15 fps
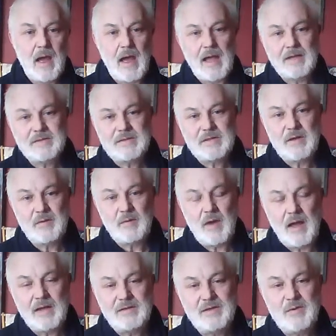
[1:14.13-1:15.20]
And so
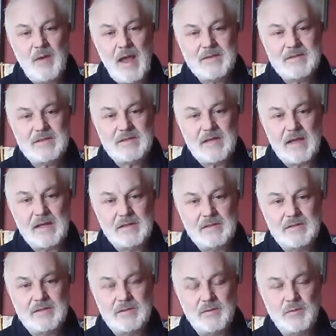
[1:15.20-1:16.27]
I do hesitate
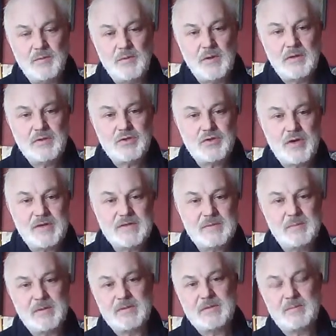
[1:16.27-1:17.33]
to
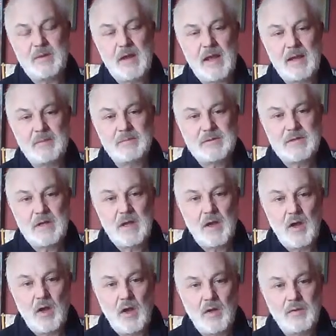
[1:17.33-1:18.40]
trespass perhaps
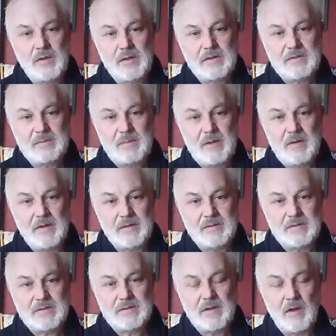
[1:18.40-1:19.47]
on the
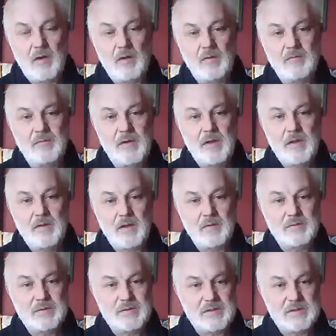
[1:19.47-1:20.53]
experience of
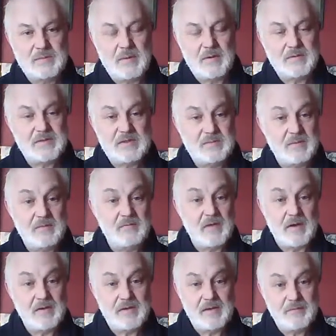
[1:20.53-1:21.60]
those whose experience has been
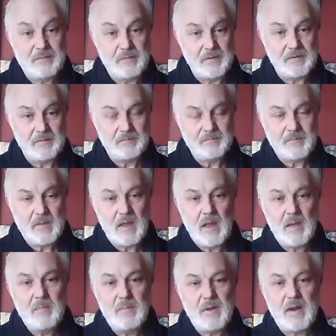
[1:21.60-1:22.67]
very different.
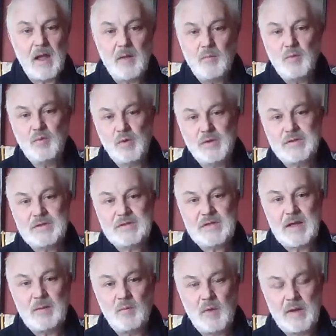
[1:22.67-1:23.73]
But I would want to
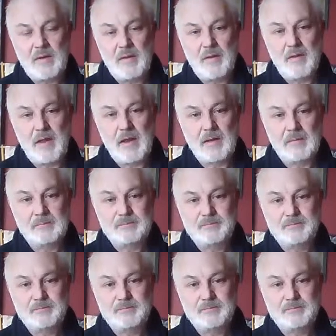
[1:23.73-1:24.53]
say one thing,